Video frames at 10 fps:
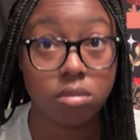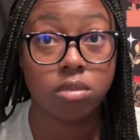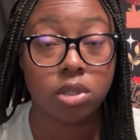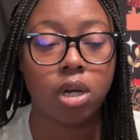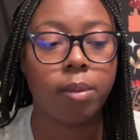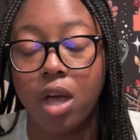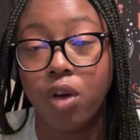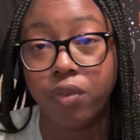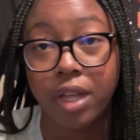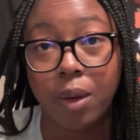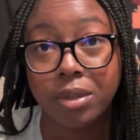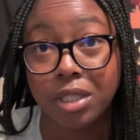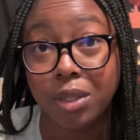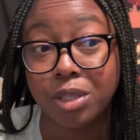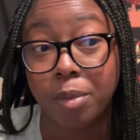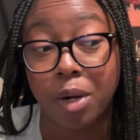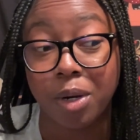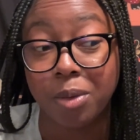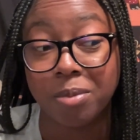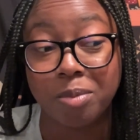You know what I mean? Hopefully, I will see y'all
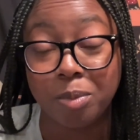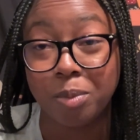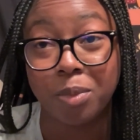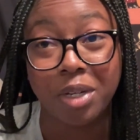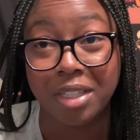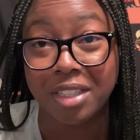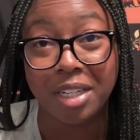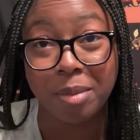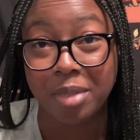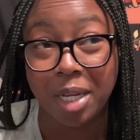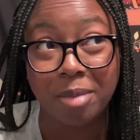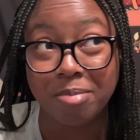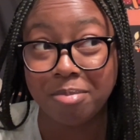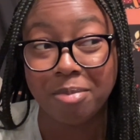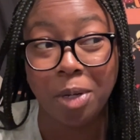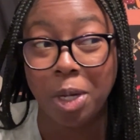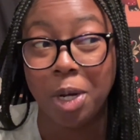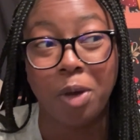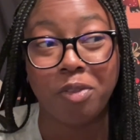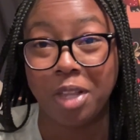tomorrow with an update, and
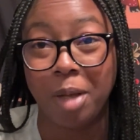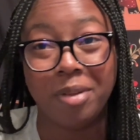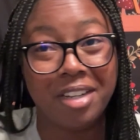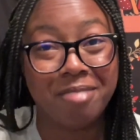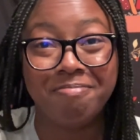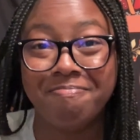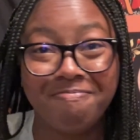hopefully I'll be done.